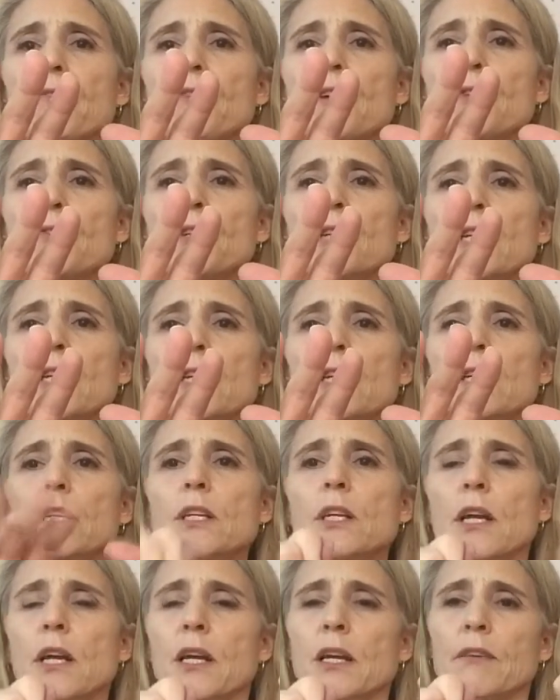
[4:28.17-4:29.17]
50,
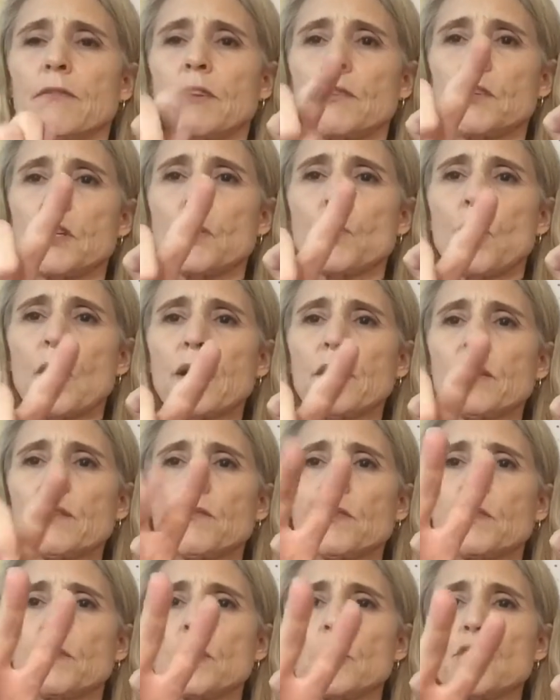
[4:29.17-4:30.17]
51,
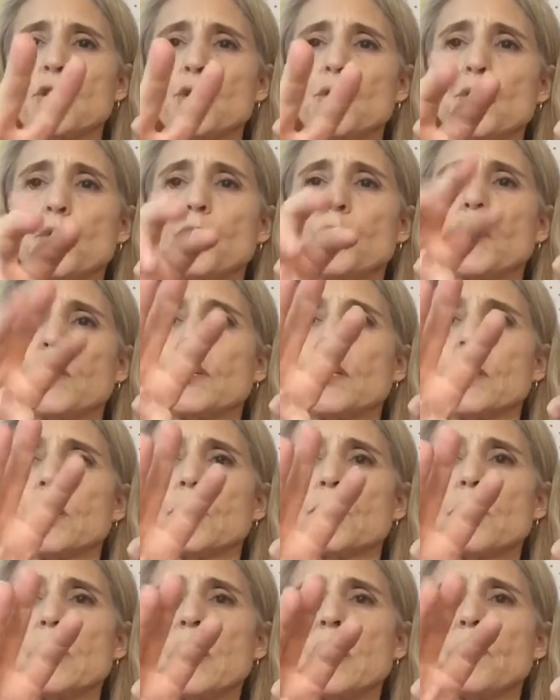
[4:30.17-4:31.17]
52,
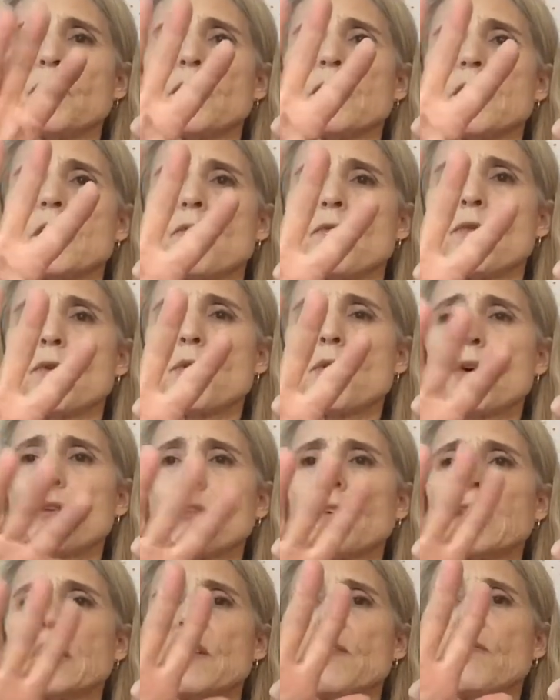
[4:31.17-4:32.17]
53, 54,
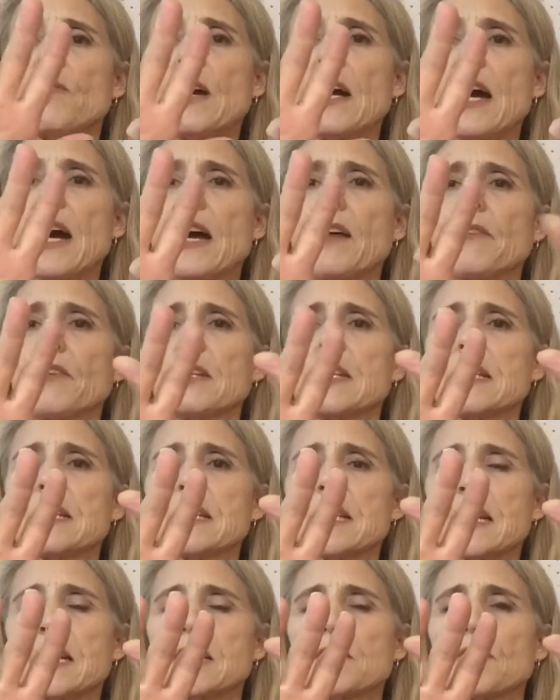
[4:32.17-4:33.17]
55,
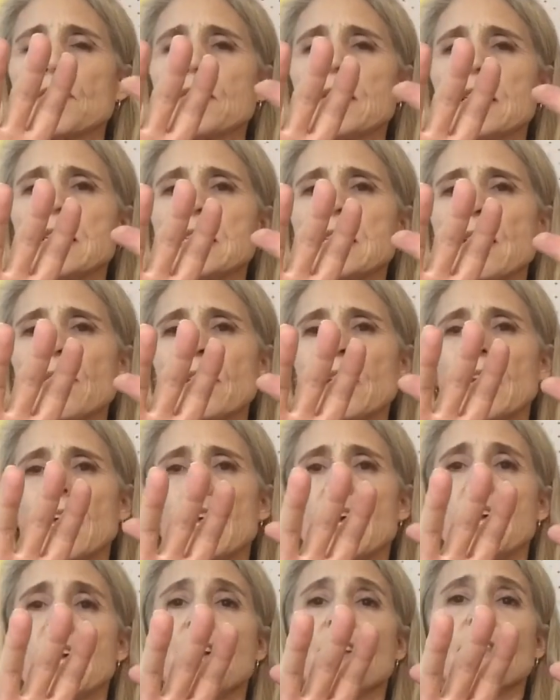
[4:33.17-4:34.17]
56, 57,
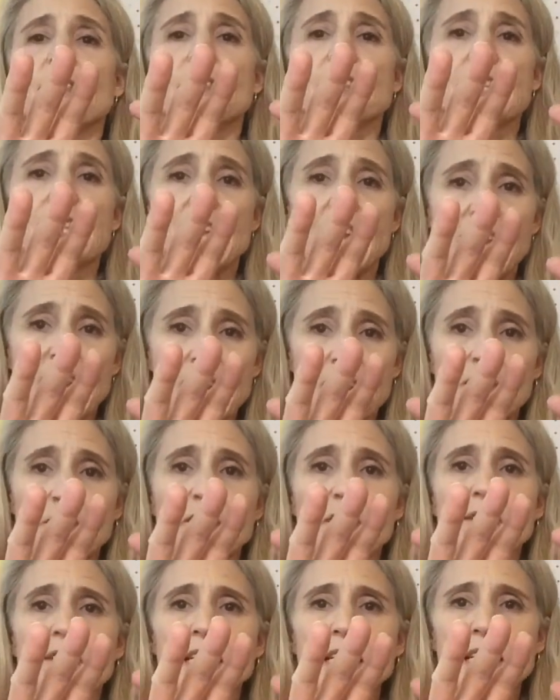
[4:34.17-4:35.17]
58,
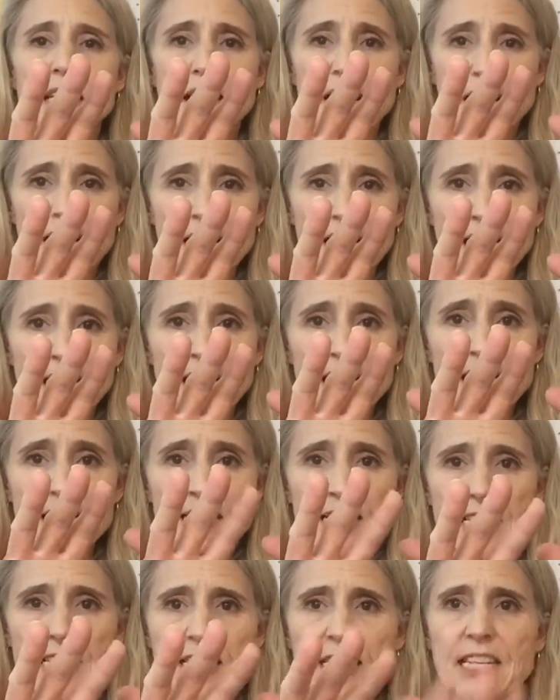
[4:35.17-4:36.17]
59,
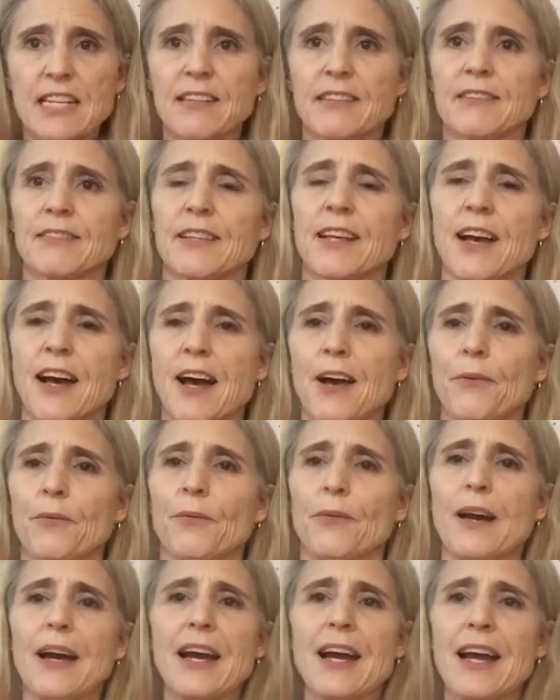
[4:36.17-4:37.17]
60. All
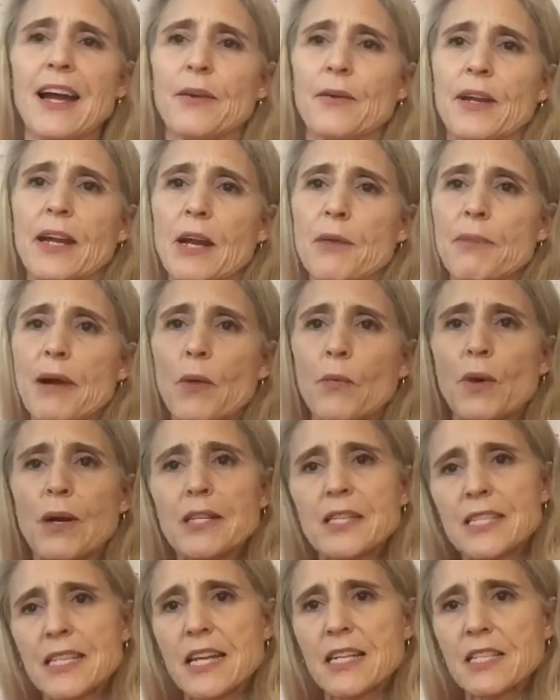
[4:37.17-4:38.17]
right, we count by
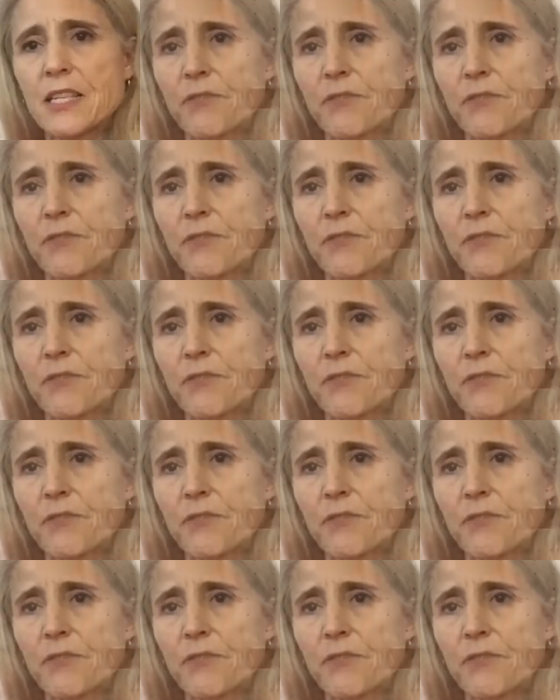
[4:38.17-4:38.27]
1s, 10s, and 5s.